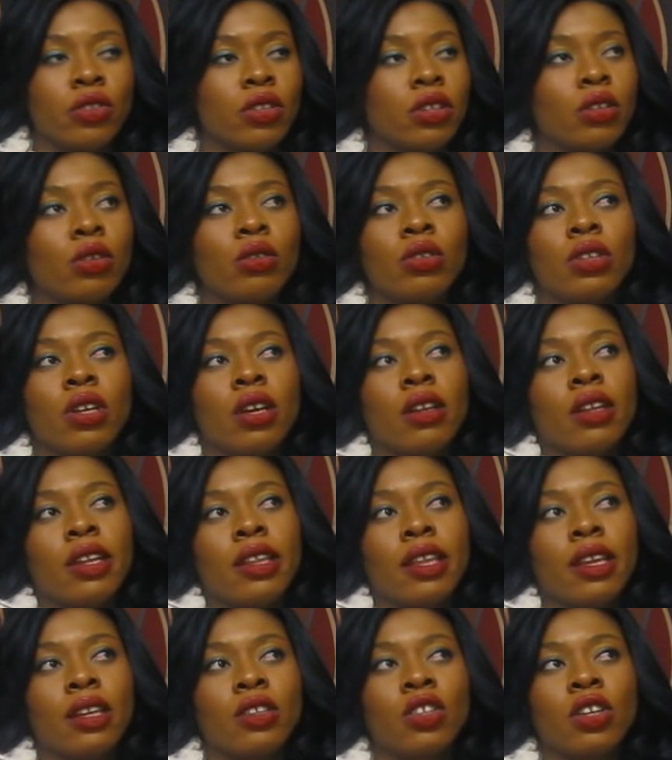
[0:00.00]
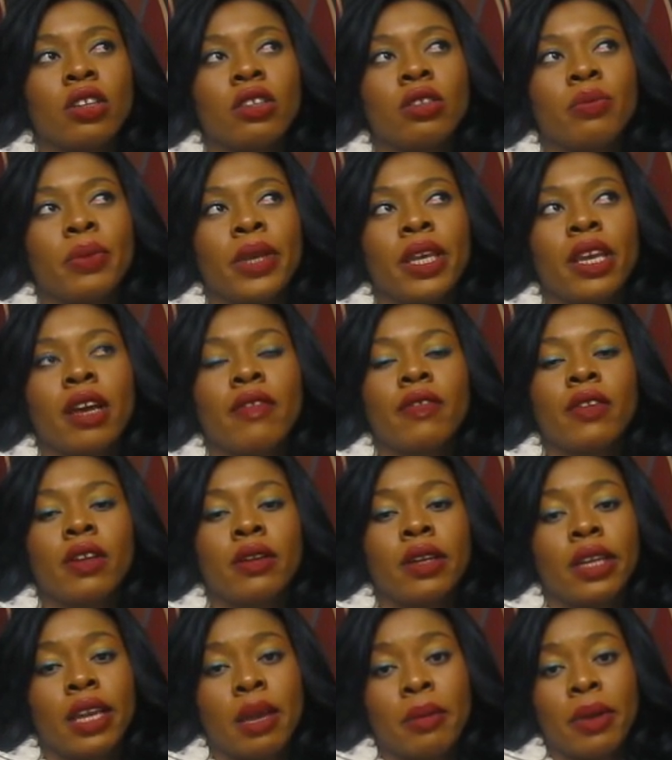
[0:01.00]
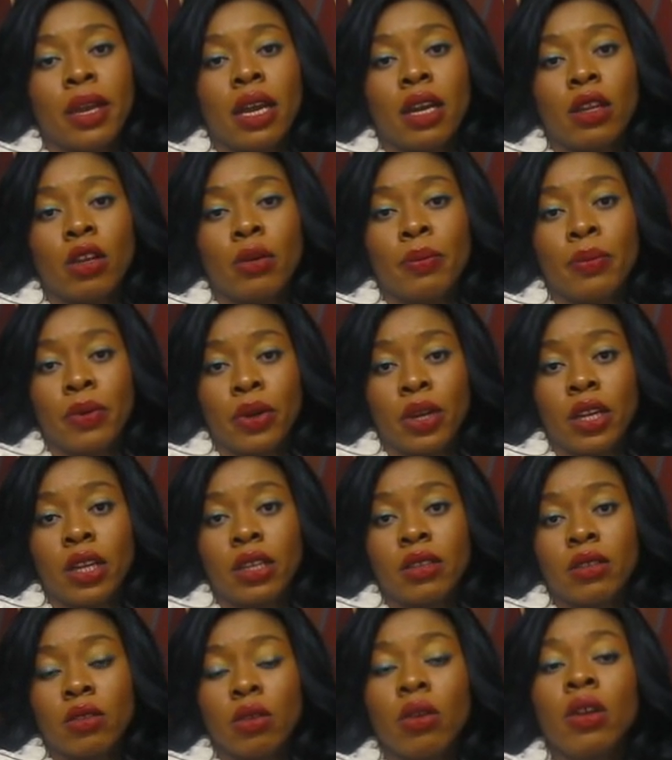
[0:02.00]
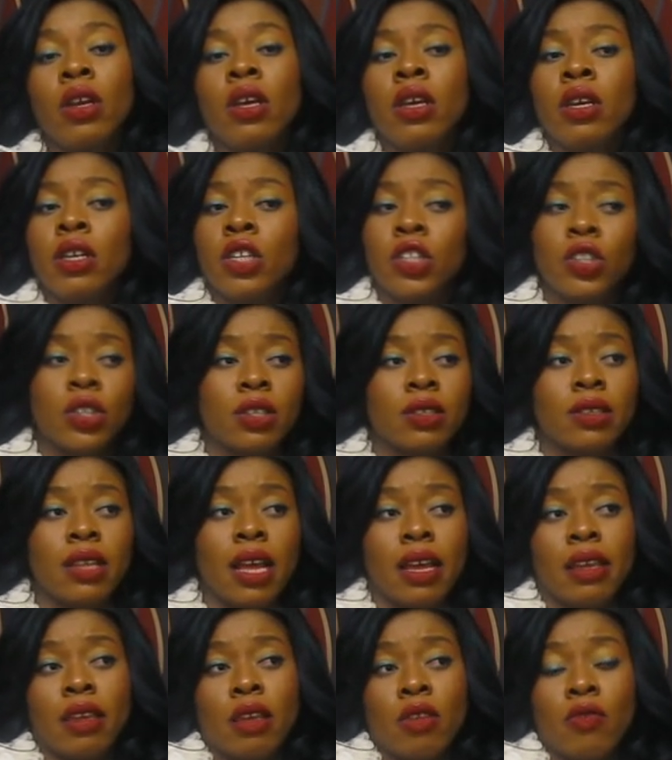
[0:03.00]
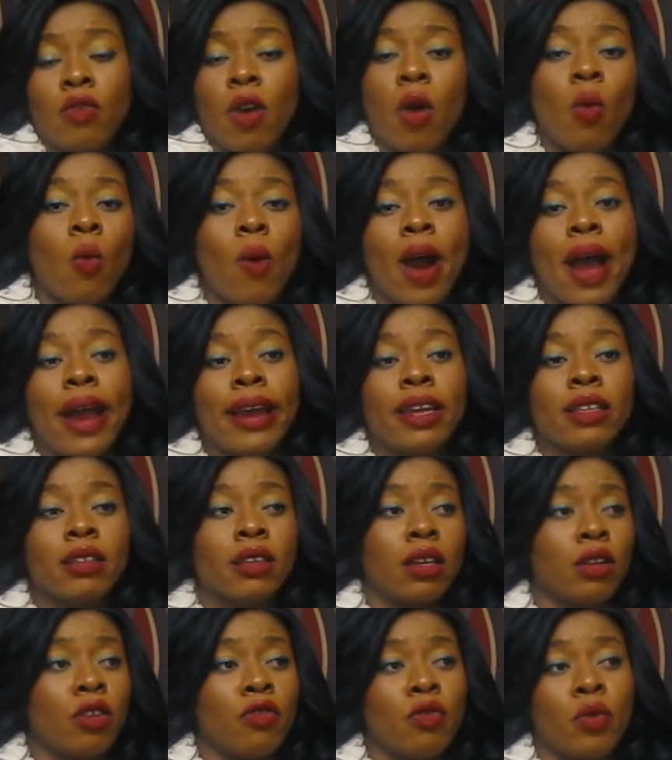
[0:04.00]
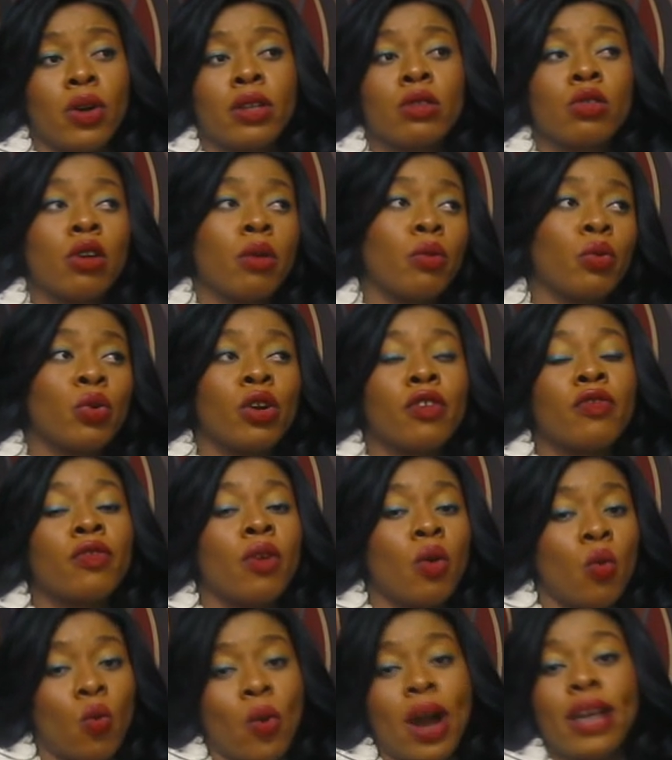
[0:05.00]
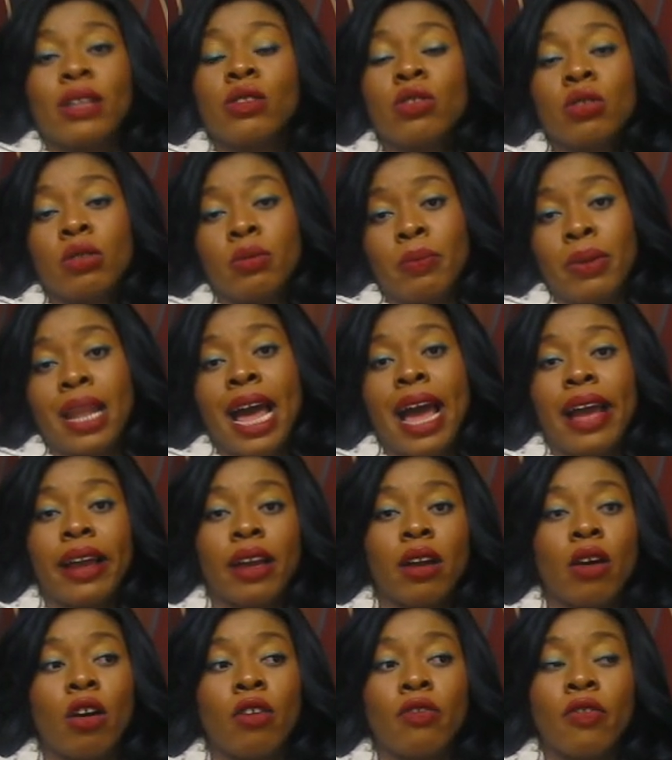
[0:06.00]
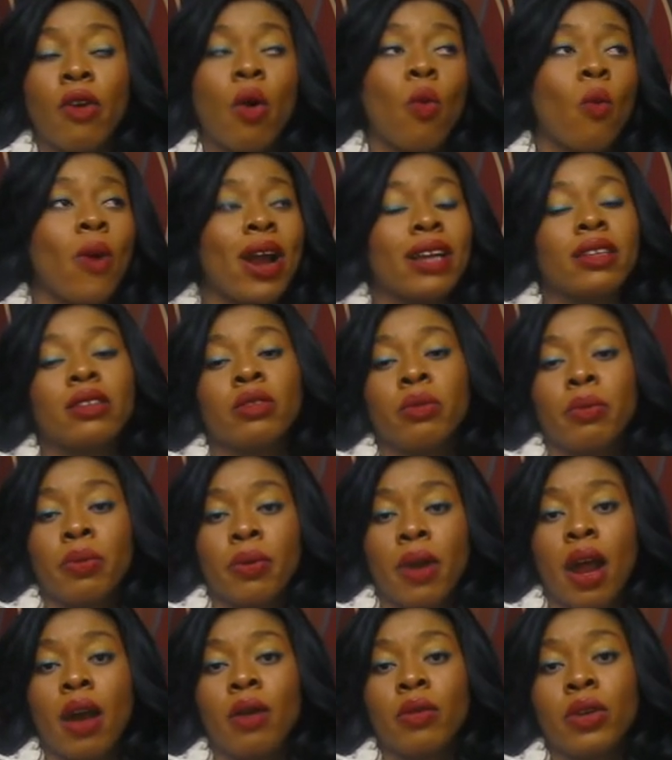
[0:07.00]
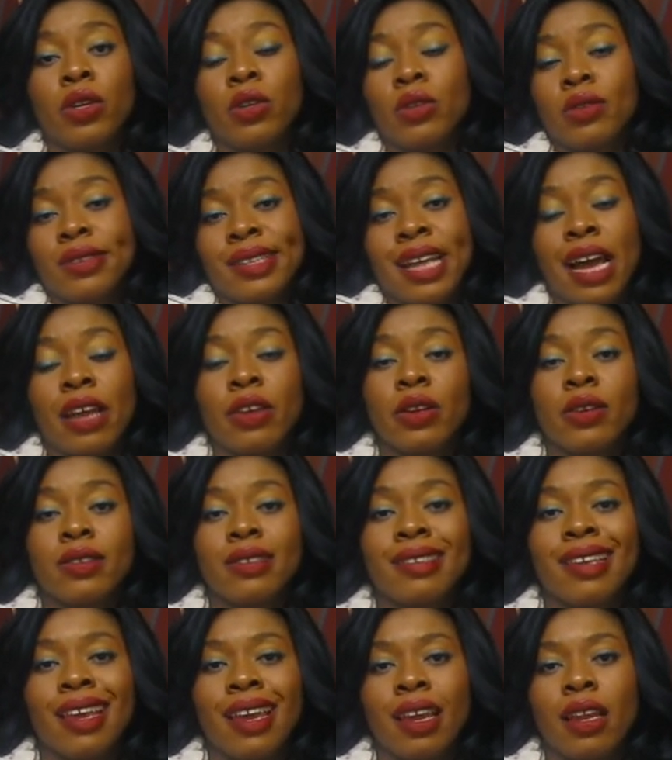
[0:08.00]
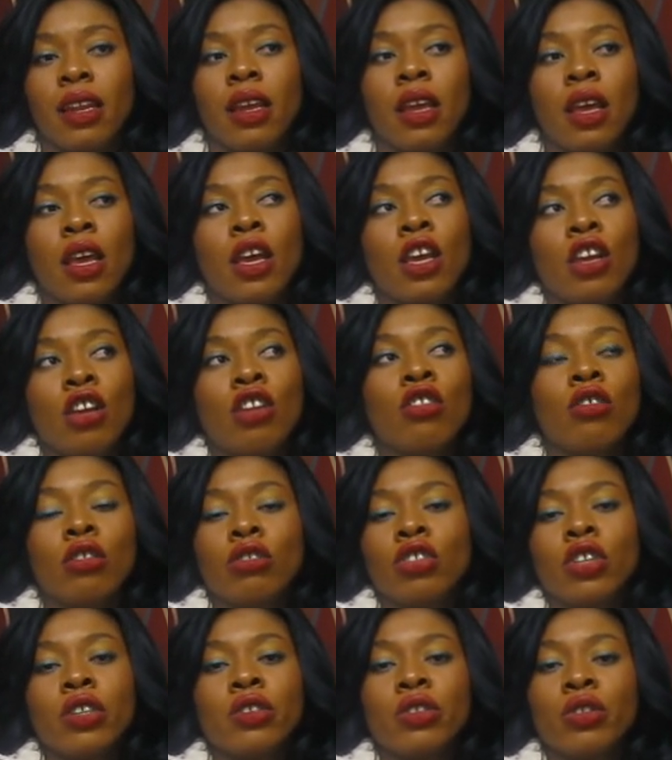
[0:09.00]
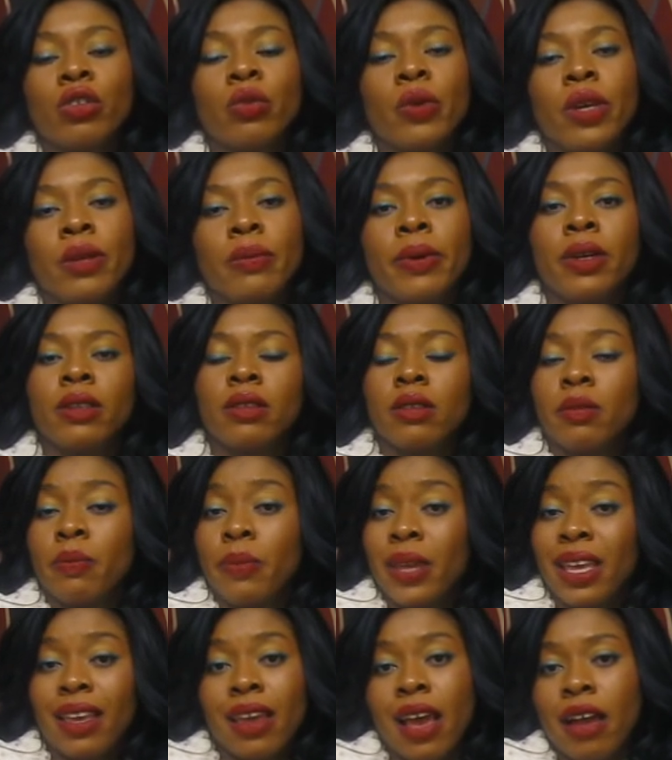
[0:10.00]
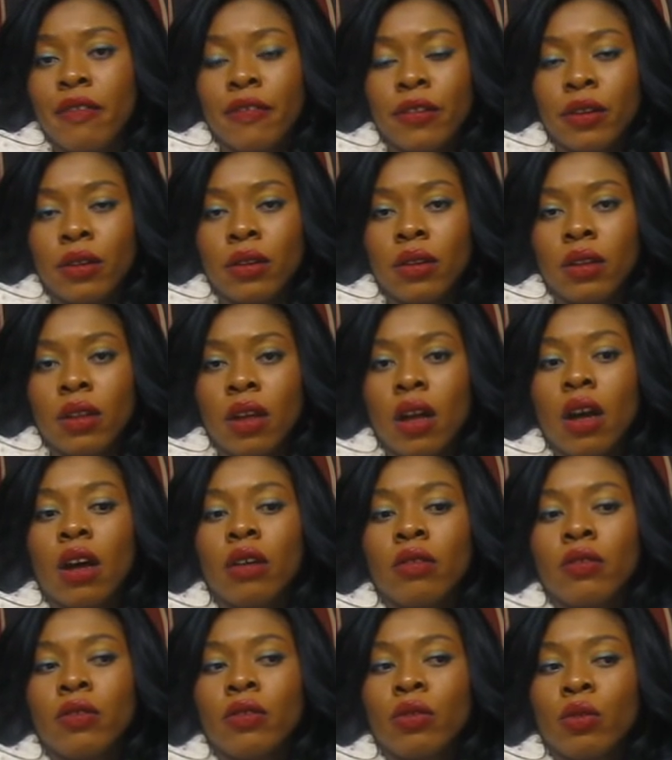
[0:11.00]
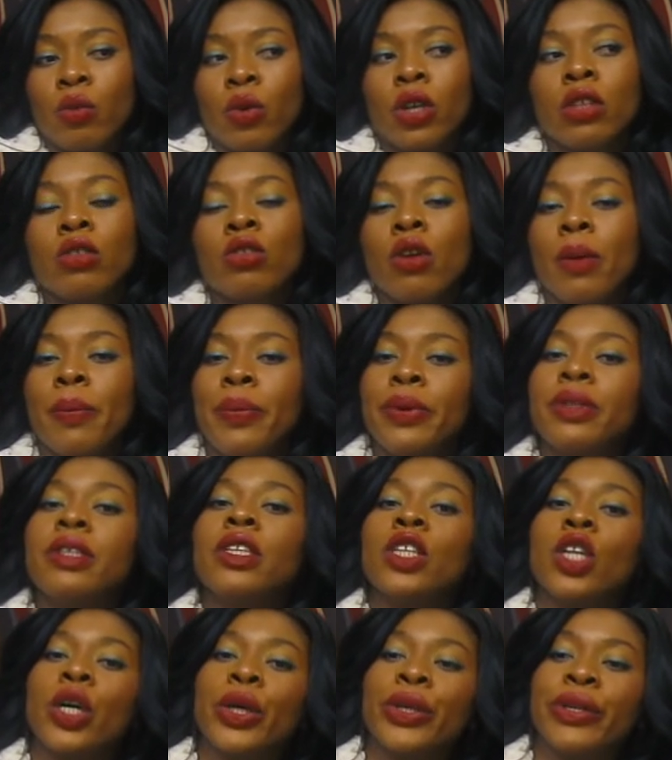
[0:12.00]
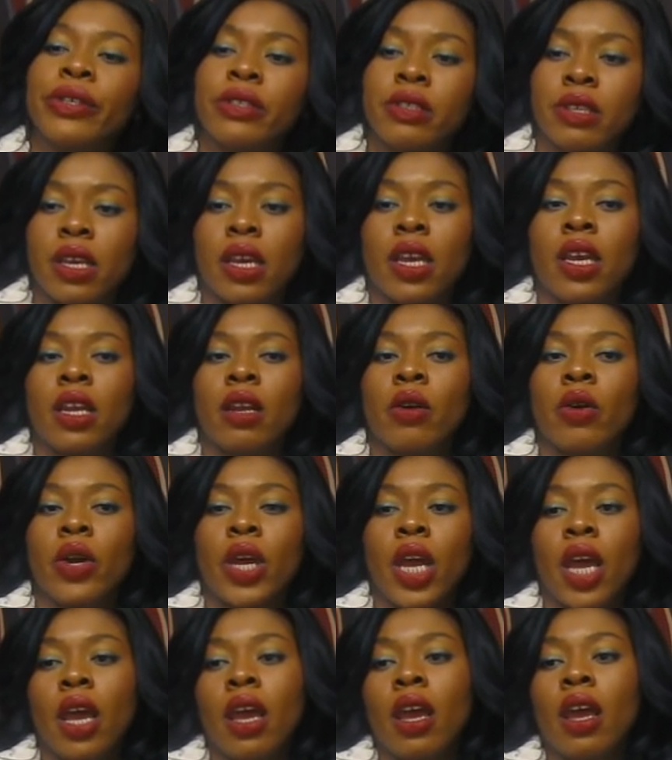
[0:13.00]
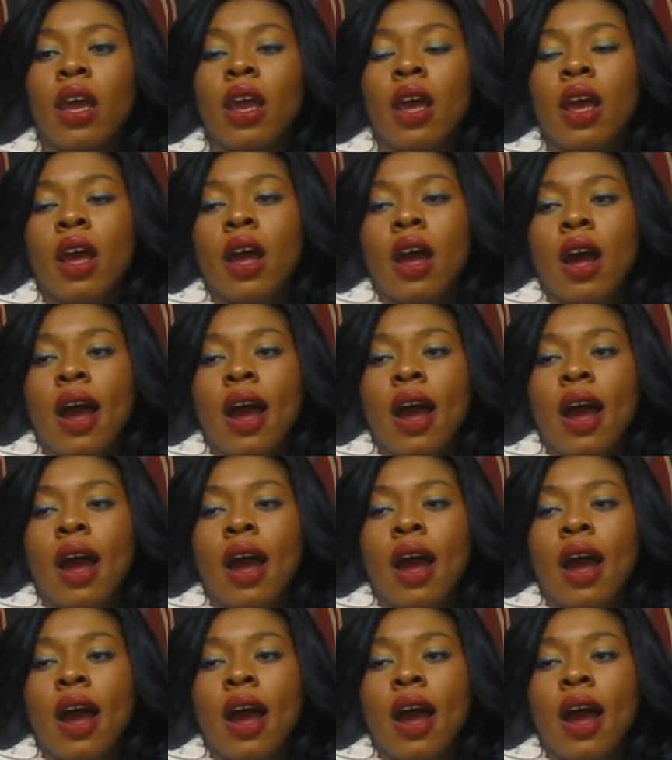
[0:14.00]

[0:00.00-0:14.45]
The only thing is just be careful of the chemical you're putting in. So it's just like if you're white and if you want to upgrade from white to black or from white to brown, you know, tan your skin, you know, just do it, but be careful of what you're putting on your skin, okay?